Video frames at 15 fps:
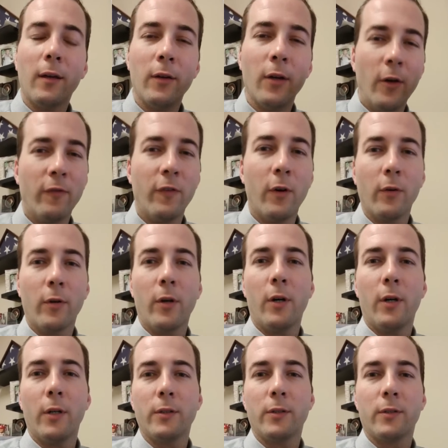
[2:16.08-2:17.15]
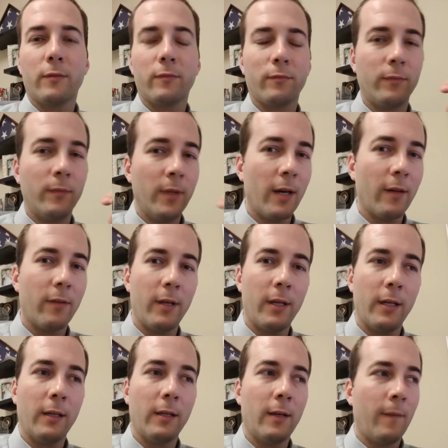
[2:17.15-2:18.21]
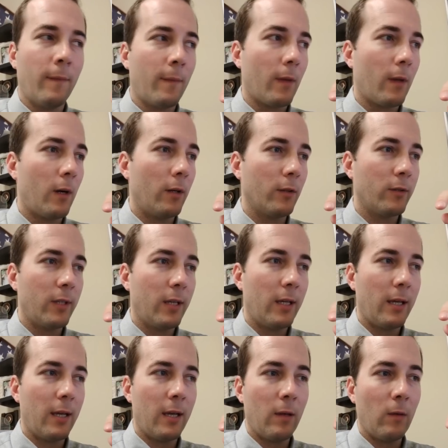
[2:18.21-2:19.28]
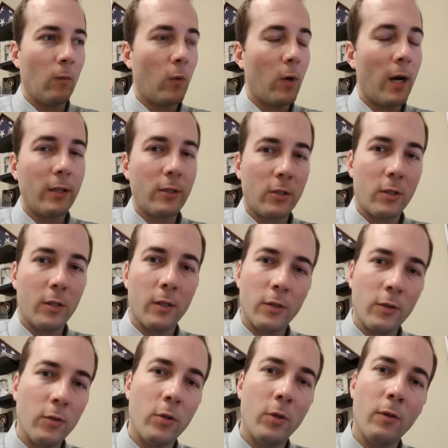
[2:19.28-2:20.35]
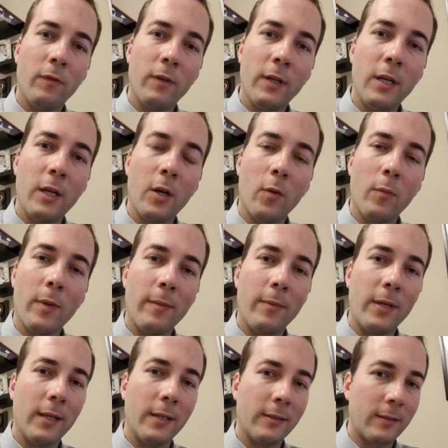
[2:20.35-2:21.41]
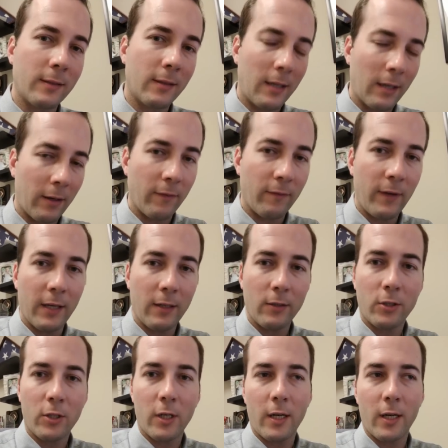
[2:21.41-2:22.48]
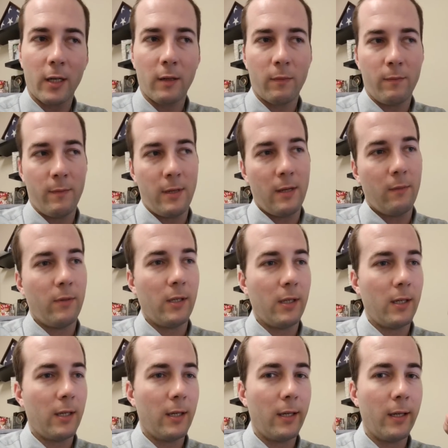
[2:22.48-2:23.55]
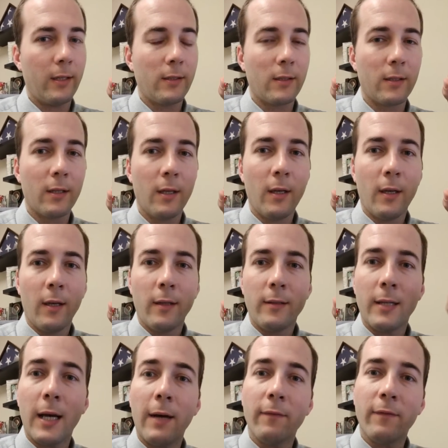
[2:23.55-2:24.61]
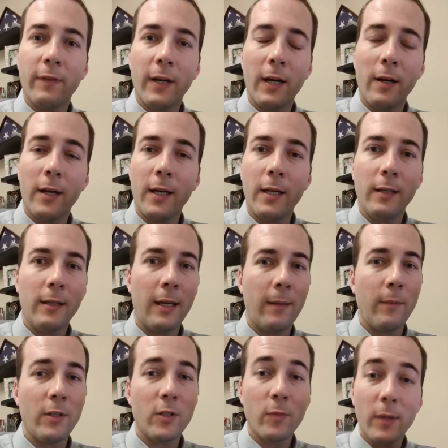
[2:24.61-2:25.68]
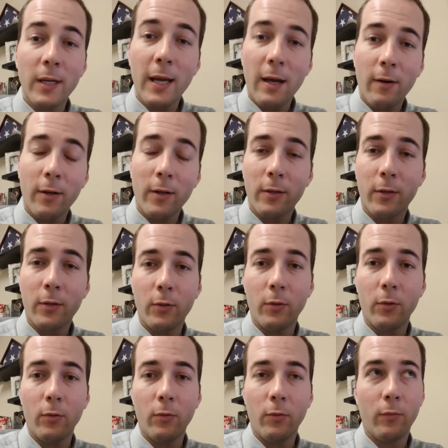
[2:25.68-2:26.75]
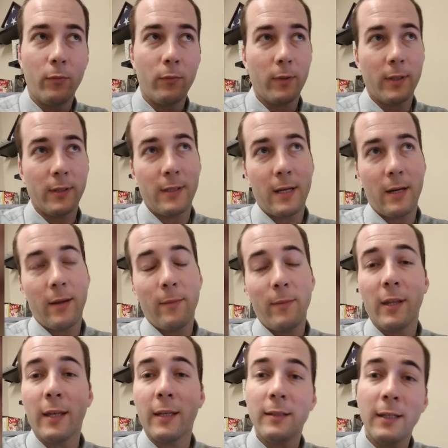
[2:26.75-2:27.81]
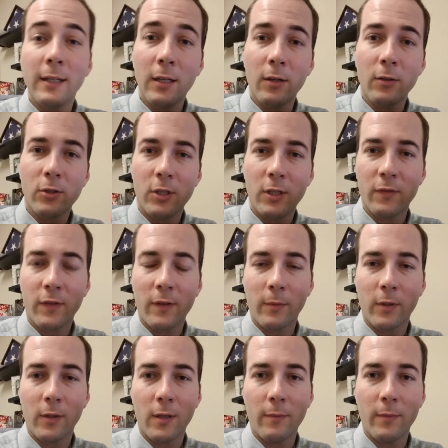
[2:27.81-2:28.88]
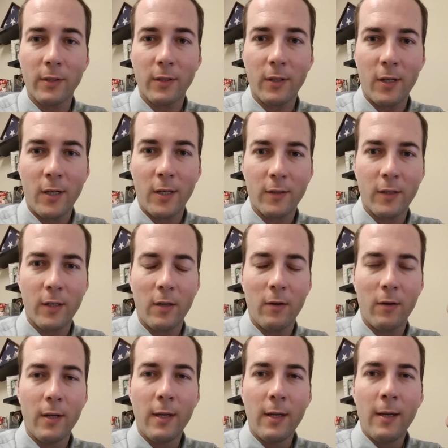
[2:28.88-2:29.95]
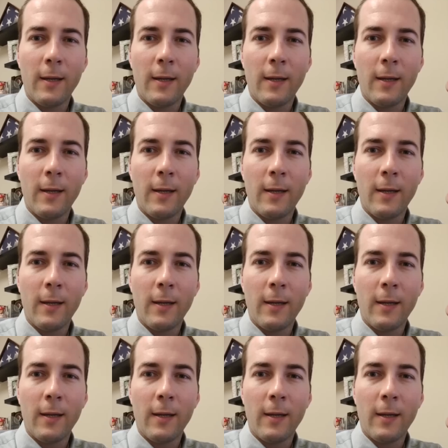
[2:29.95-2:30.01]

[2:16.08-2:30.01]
No phone calls, nothing. I'll sit and watch a YouTube video. Maybe it's Gary Vaynerchuk, maybe it's Tom Ferry, Amy Schmittauer, who is now Amy Landino. She's from Columbus also.